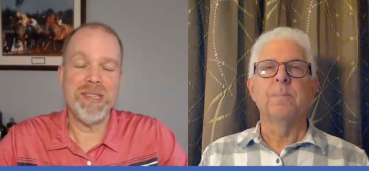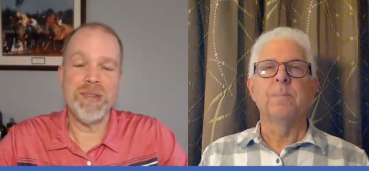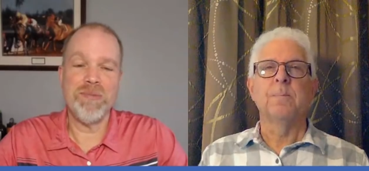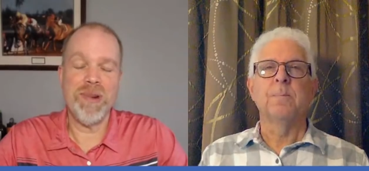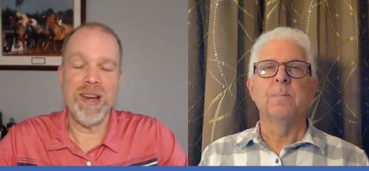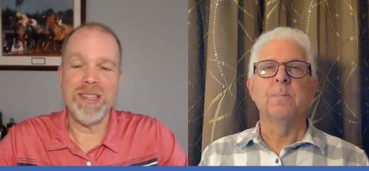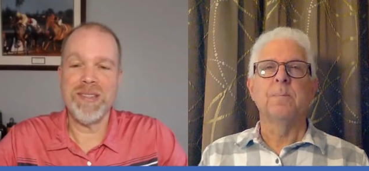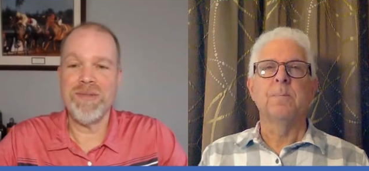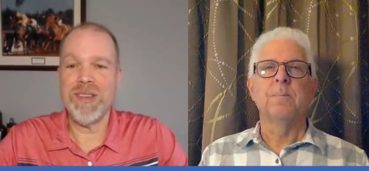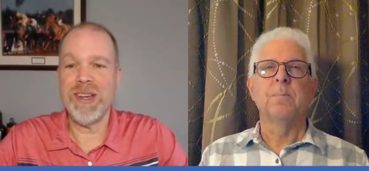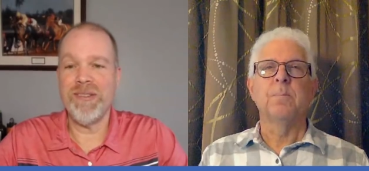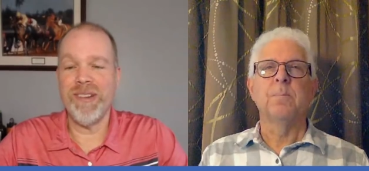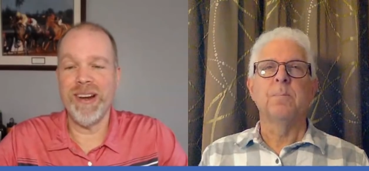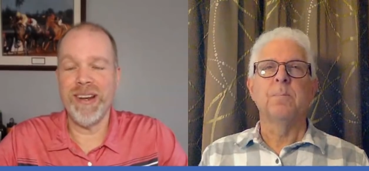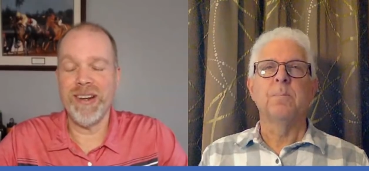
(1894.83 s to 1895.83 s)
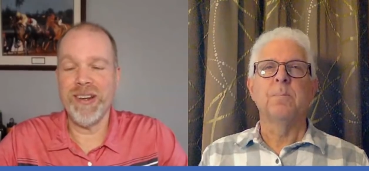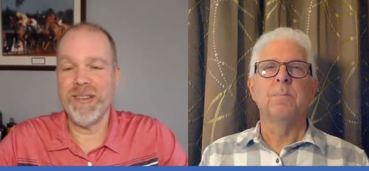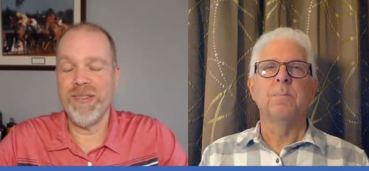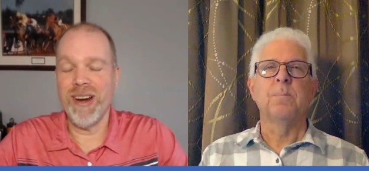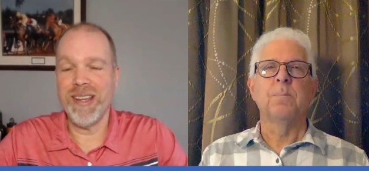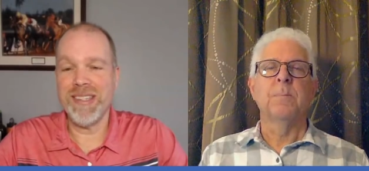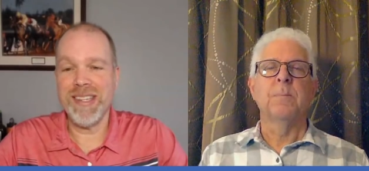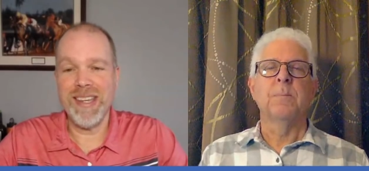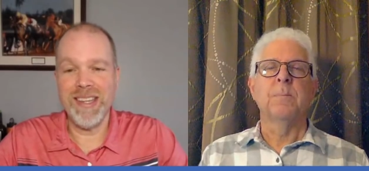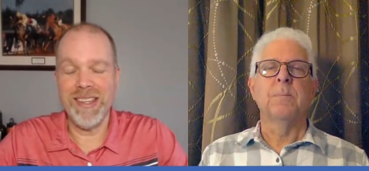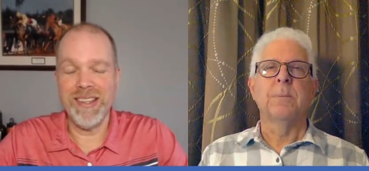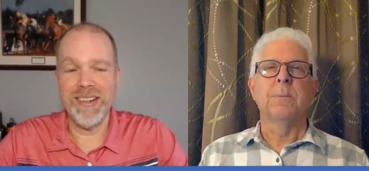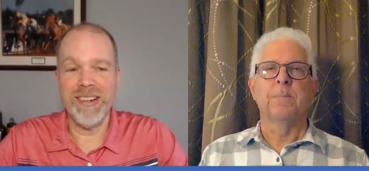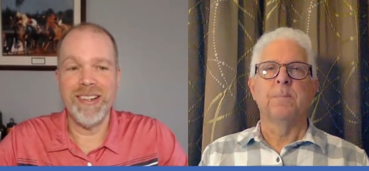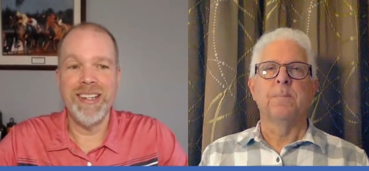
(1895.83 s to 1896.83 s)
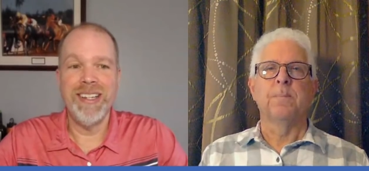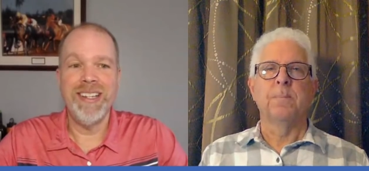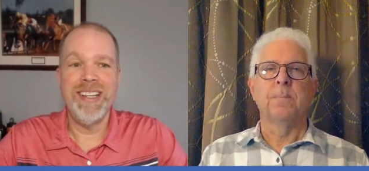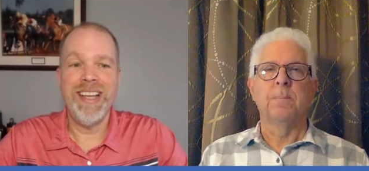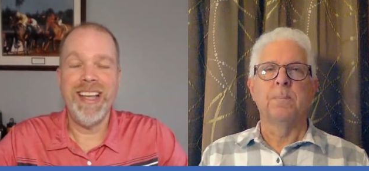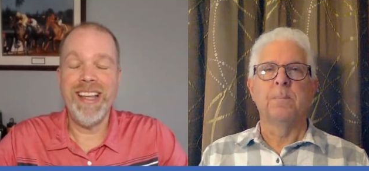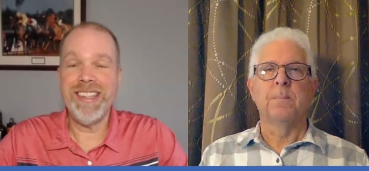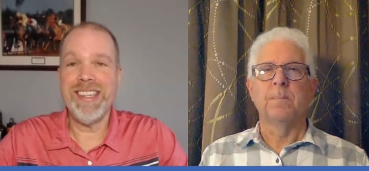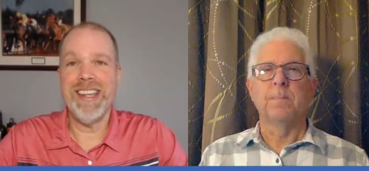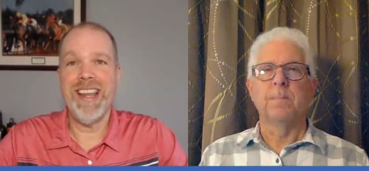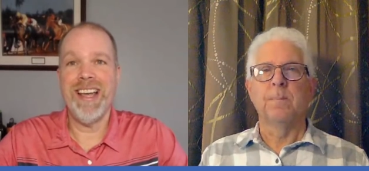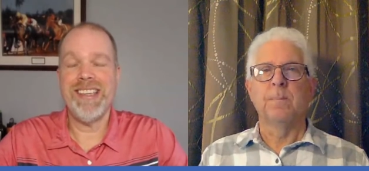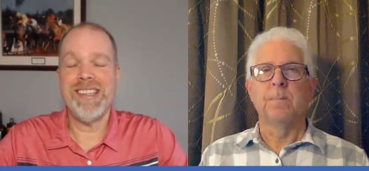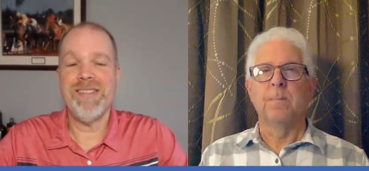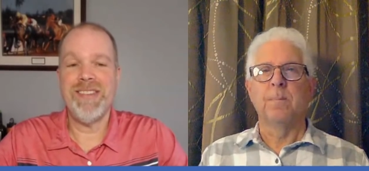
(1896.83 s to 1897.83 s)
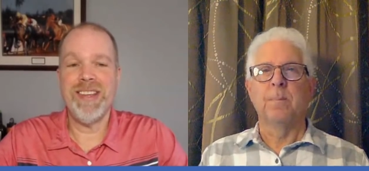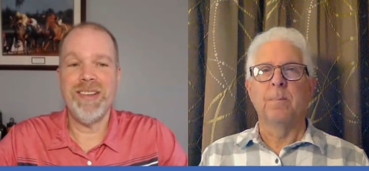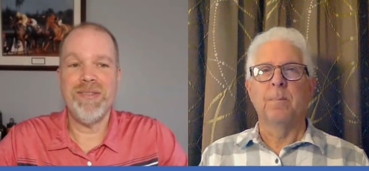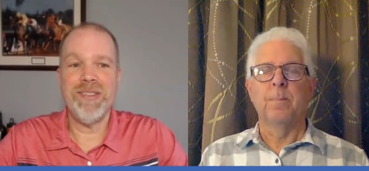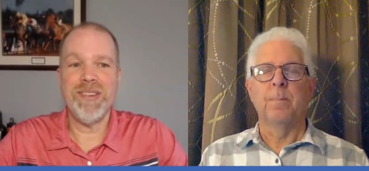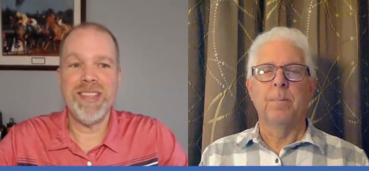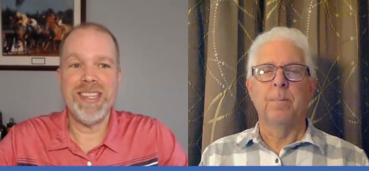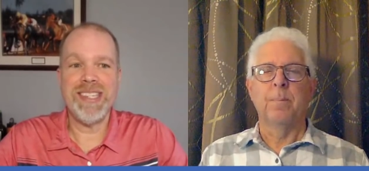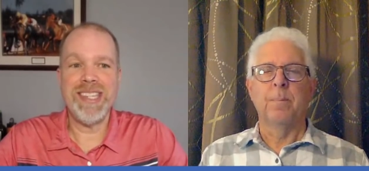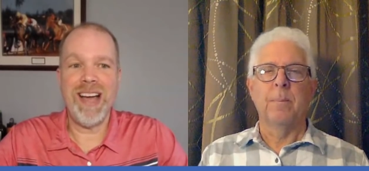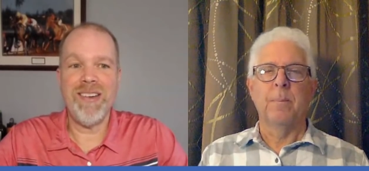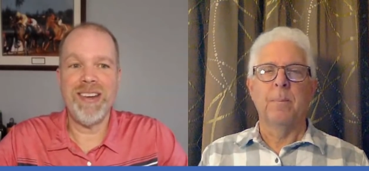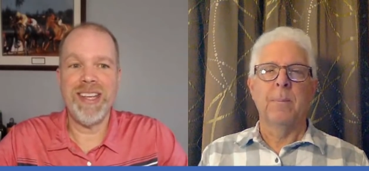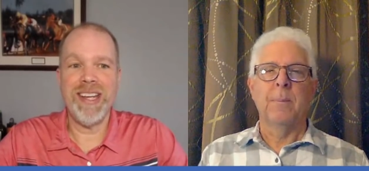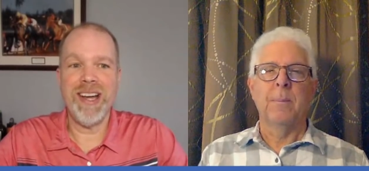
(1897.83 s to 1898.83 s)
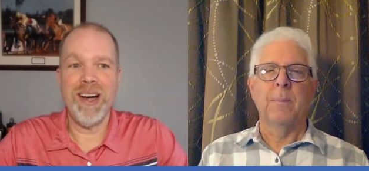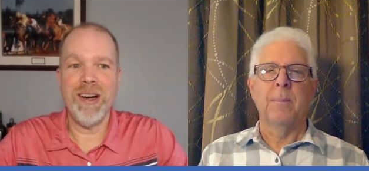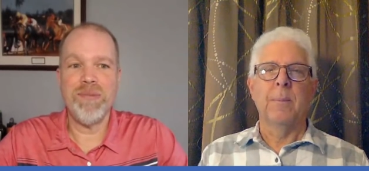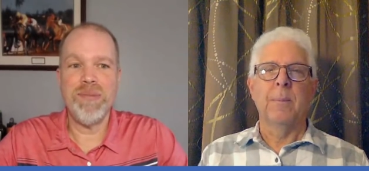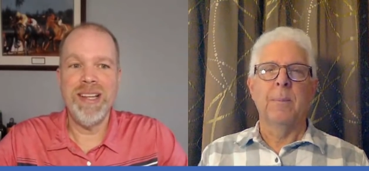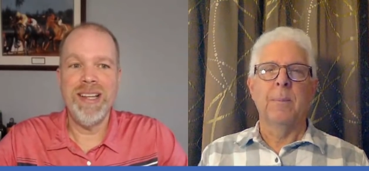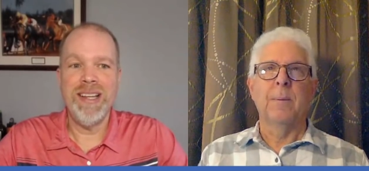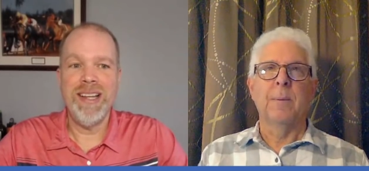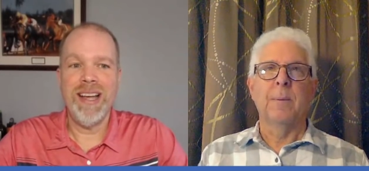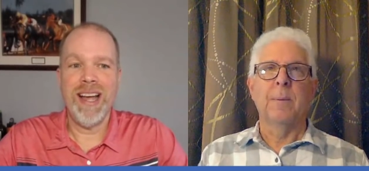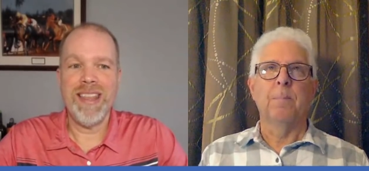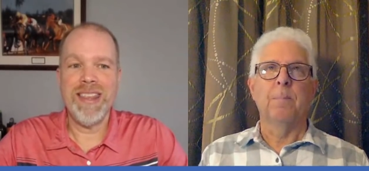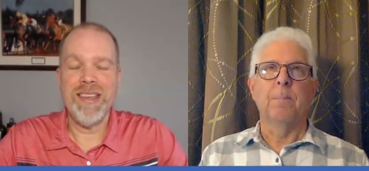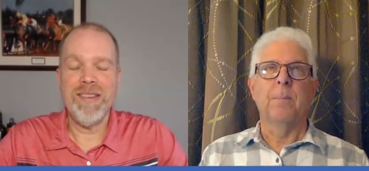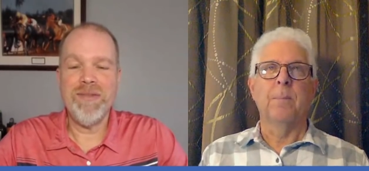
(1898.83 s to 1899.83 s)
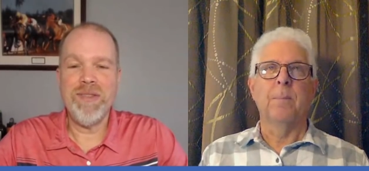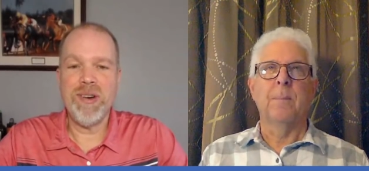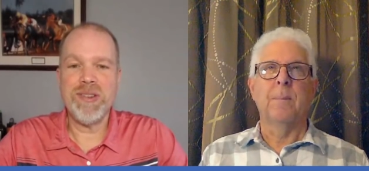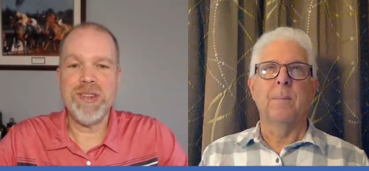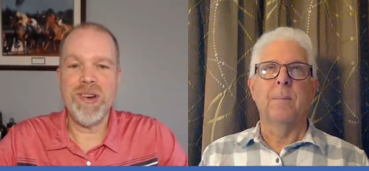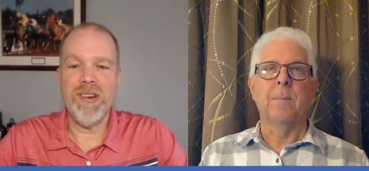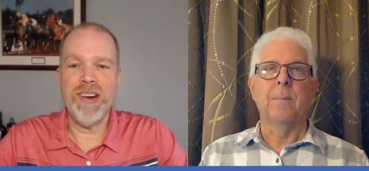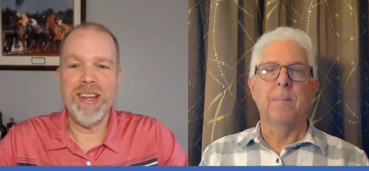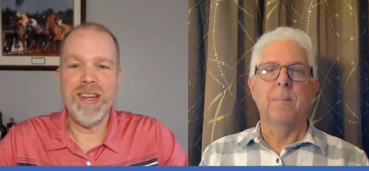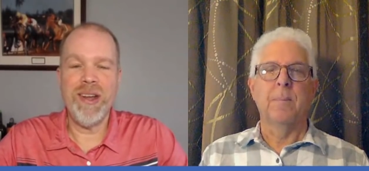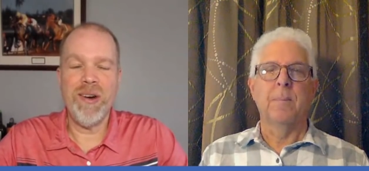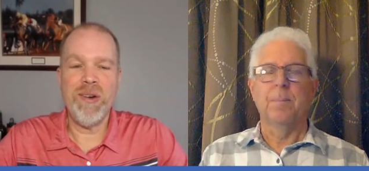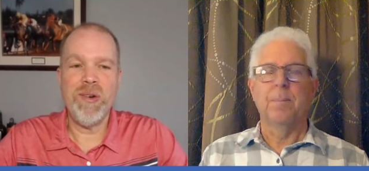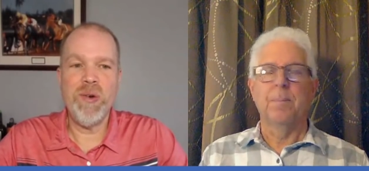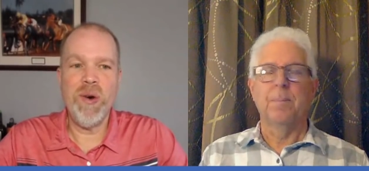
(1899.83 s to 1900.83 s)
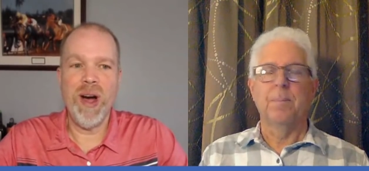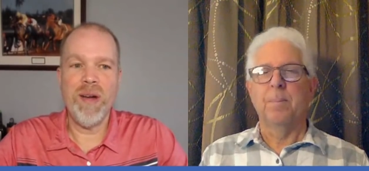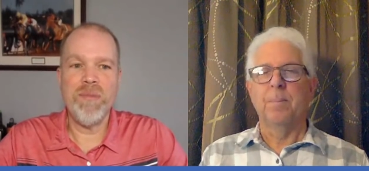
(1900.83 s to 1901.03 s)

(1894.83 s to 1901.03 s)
Speaker 1: be surprised if he ran a good race either. It's a nice field for the Saudi Cup. I think folks already know who